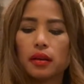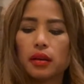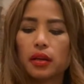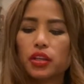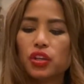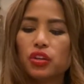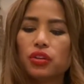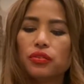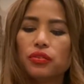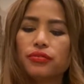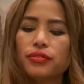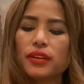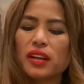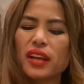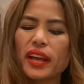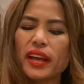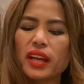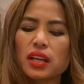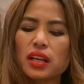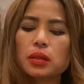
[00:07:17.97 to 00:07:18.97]
you don't feel
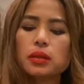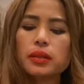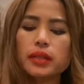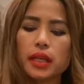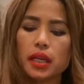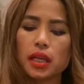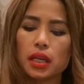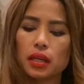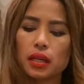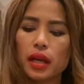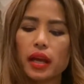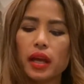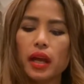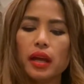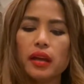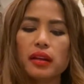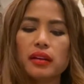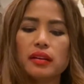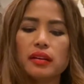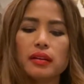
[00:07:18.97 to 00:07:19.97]
like cooking.
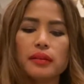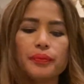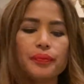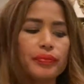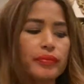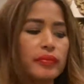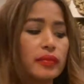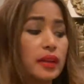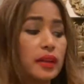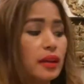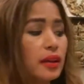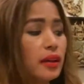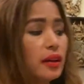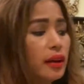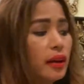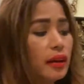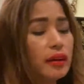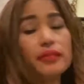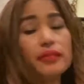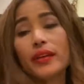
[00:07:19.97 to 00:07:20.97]
And in
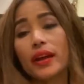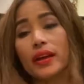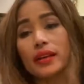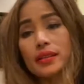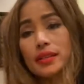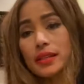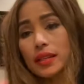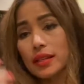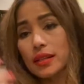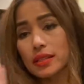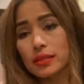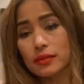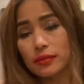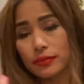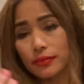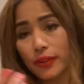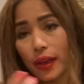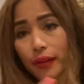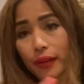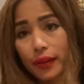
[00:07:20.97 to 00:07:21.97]
here in Vegas, it is
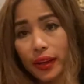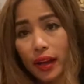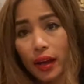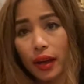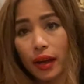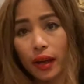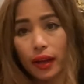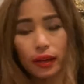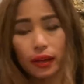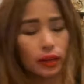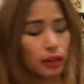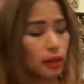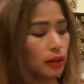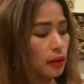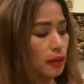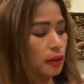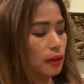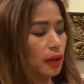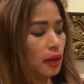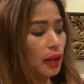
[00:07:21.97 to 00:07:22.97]
very hot.
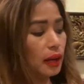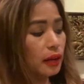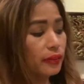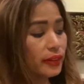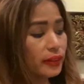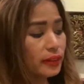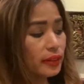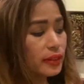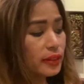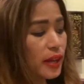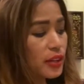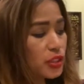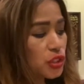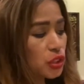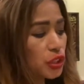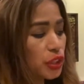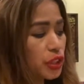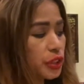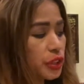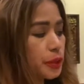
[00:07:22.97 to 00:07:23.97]
I live in the
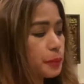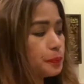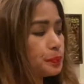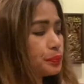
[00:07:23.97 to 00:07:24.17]
desert.